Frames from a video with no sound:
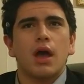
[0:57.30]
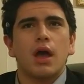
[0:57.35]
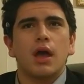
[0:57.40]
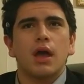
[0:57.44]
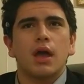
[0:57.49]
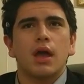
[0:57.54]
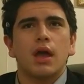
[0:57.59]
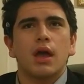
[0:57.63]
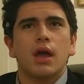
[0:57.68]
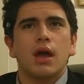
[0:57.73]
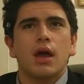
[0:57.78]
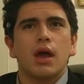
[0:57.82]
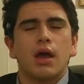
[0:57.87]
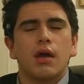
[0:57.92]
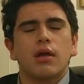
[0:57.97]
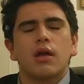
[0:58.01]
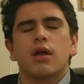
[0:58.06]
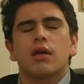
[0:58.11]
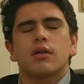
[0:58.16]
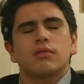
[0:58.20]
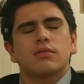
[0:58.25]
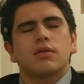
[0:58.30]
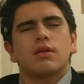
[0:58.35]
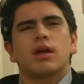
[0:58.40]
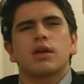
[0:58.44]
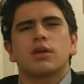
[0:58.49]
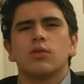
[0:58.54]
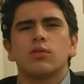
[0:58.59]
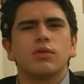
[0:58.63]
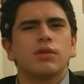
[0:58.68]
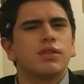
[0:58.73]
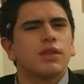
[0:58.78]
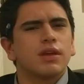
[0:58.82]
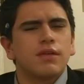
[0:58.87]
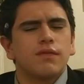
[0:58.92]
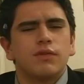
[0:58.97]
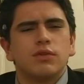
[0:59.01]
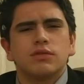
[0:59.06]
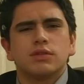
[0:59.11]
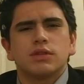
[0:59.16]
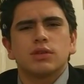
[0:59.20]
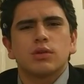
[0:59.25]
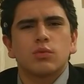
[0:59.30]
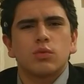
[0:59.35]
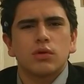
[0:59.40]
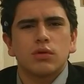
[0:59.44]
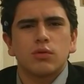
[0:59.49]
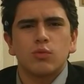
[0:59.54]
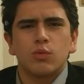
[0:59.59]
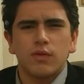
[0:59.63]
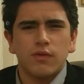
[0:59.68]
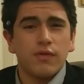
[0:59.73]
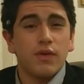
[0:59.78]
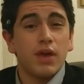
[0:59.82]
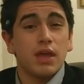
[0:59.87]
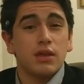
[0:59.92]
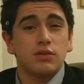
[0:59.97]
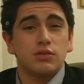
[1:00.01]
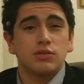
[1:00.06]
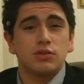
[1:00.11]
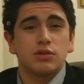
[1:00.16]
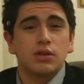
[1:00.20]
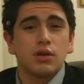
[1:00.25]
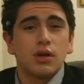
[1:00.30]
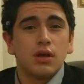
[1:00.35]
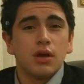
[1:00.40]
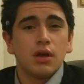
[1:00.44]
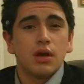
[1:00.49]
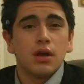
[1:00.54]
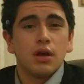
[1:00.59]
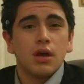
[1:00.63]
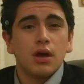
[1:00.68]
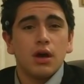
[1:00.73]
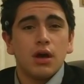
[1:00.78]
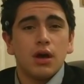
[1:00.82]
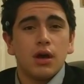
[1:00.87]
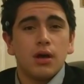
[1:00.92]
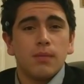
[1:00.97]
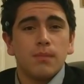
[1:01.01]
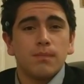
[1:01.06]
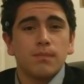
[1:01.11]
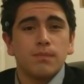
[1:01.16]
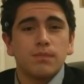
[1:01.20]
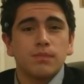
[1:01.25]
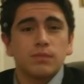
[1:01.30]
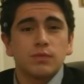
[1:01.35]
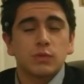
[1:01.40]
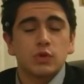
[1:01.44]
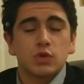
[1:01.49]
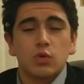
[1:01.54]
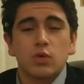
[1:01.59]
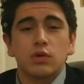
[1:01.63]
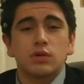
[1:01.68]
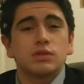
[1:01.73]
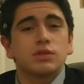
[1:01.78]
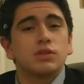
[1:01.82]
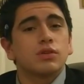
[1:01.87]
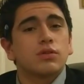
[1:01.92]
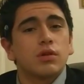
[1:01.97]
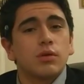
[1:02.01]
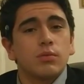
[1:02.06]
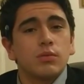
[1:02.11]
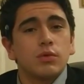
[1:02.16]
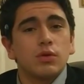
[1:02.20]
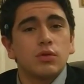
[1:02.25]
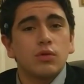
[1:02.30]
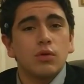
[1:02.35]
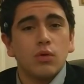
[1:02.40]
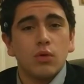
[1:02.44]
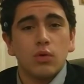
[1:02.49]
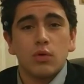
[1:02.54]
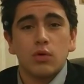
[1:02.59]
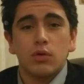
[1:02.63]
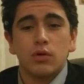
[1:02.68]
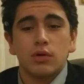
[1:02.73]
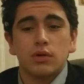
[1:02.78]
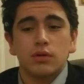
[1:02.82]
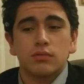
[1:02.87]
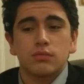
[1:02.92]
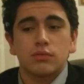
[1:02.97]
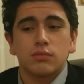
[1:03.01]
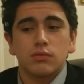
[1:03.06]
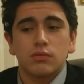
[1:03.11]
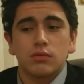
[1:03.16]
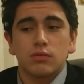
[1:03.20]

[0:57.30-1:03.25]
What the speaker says: I can only think of using the word revenge towards the criminal, or